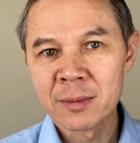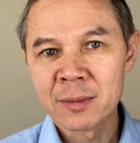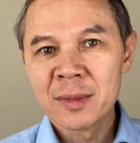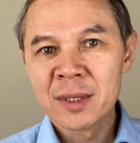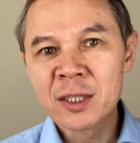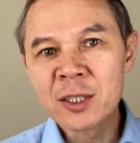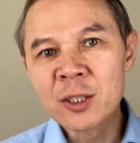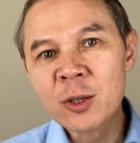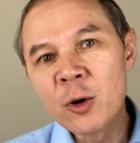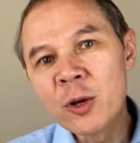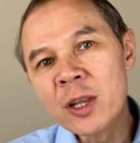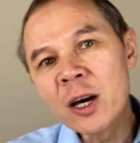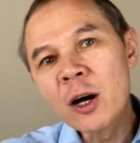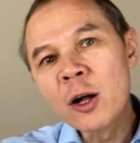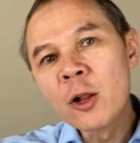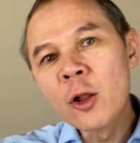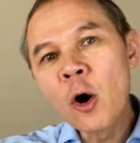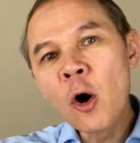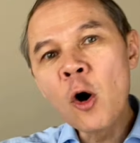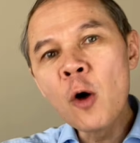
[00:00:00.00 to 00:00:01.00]
So the
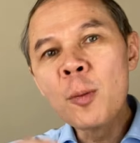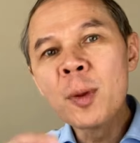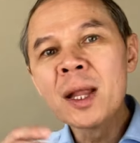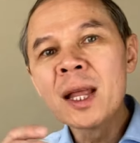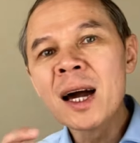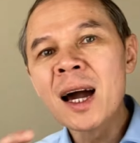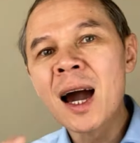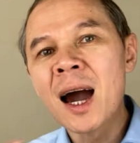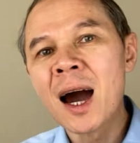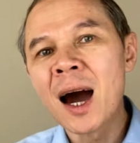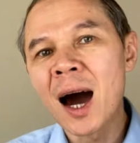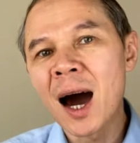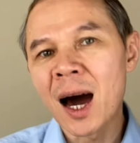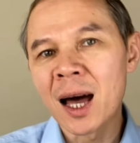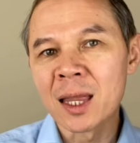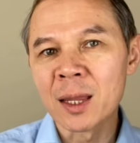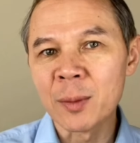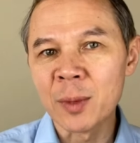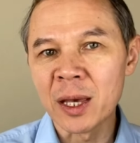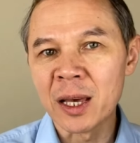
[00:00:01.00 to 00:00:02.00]
global
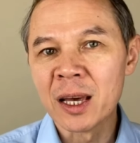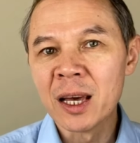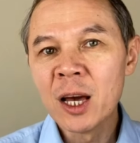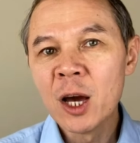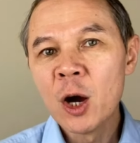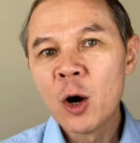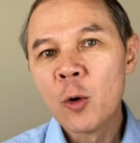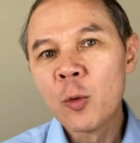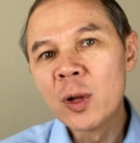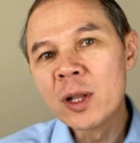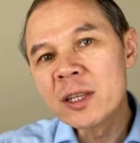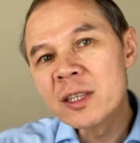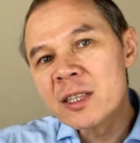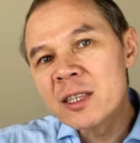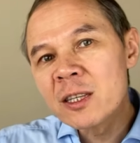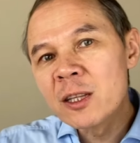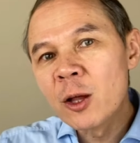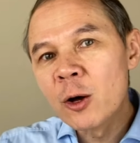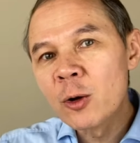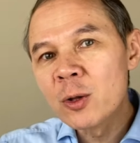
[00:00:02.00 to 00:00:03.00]
economy will
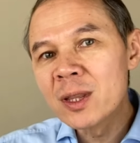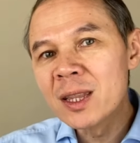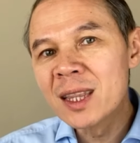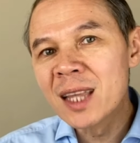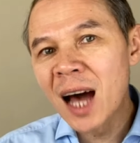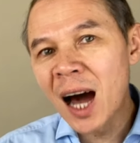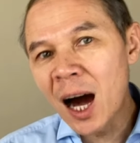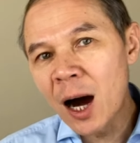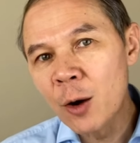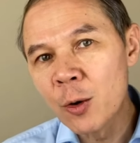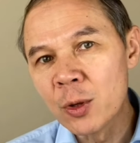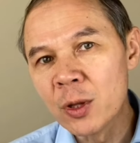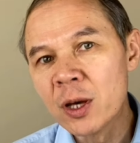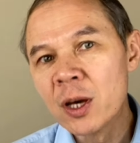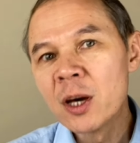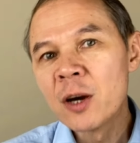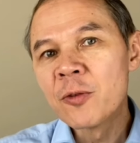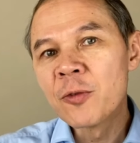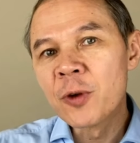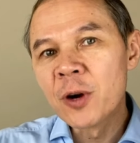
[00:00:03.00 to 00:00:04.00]
slow down
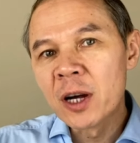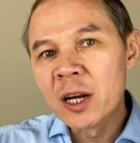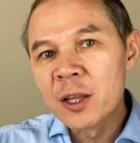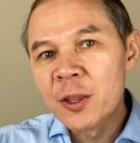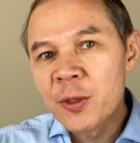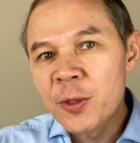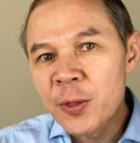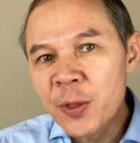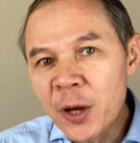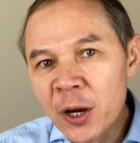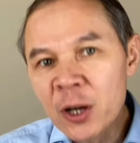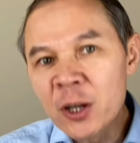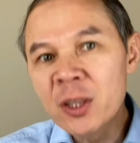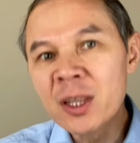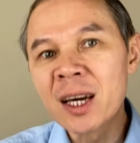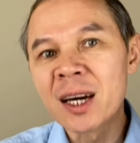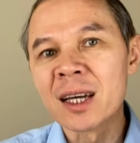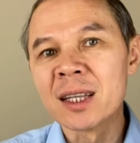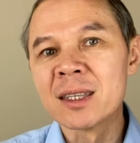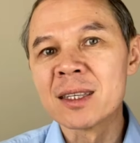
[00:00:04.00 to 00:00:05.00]
for a
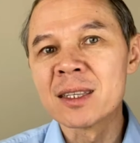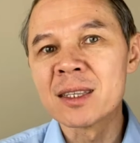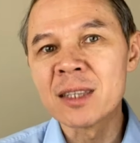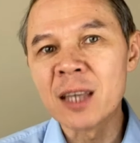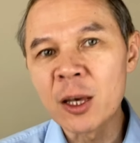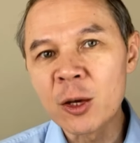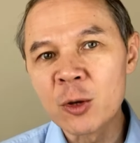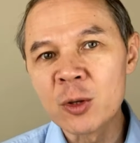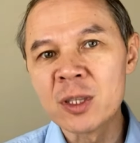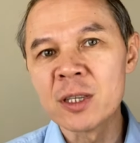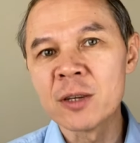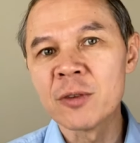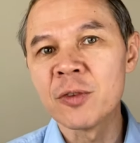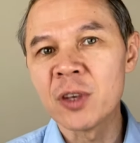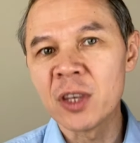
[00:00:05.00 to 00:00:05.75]
third consecutive